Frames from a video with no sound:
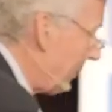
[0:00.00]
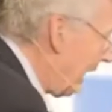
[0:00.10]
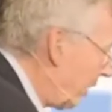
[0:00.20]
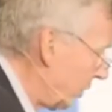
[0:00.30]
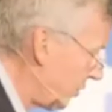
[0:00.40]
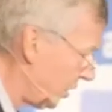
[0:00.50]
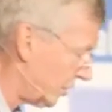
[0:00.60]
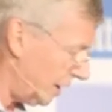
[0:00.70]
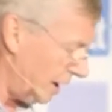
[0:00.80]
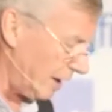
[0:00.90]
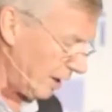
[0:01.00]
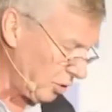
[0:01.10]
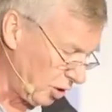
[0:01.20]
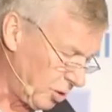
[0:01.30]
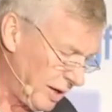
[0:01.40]
about not just
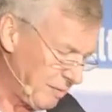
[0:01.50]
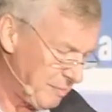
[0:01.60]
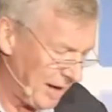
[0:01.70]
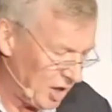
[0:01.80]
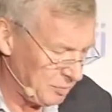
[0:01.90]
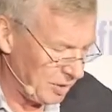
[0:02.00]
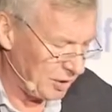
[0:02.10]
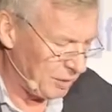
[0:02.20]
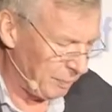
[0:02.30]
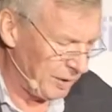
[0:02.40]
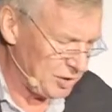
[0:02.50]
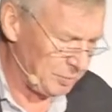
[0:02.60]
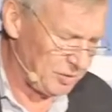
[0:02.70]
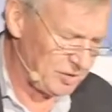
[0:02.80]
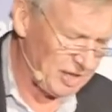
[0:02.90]
your credit management and your
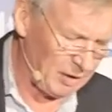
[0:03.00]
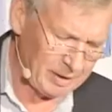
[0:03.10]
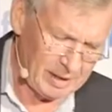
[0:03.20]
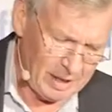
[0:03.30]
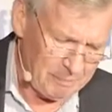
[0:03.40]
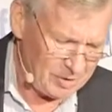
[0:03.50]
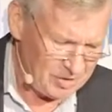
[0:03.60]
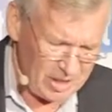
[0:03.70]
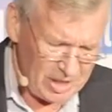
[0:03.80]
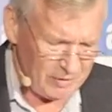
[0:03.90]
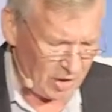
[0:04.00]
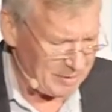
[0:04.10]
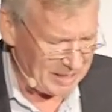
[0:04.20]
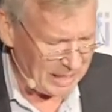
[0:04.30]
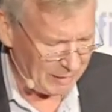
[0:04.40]
principles and so on, but gee, you've got to
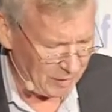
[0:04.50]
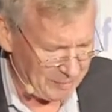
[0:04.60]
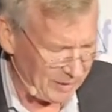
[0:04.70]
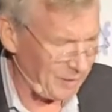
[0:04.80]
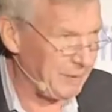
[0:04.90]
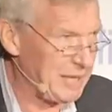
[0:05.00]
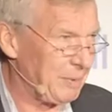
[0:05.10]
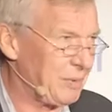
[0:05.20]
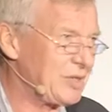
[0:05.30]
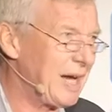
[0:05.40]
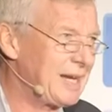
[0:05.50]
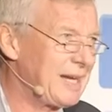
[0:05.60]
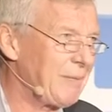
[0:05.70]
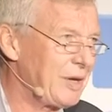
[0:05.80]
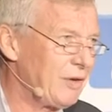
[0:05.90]
be careful about the people who are taking
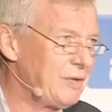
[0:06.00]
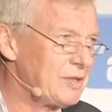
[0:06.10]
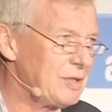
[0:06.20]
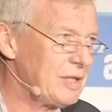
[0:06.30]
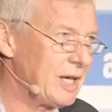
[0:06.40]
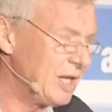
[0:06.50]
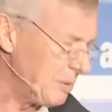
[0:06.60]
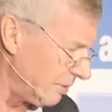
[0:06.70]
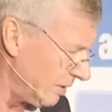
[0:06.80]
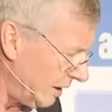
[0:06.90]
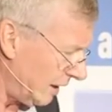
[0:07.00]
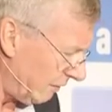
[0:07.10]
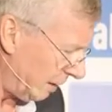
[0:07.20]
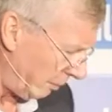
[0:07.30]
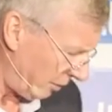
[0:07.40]
up the offers. You know, you need to give
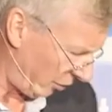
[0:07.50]
them a bit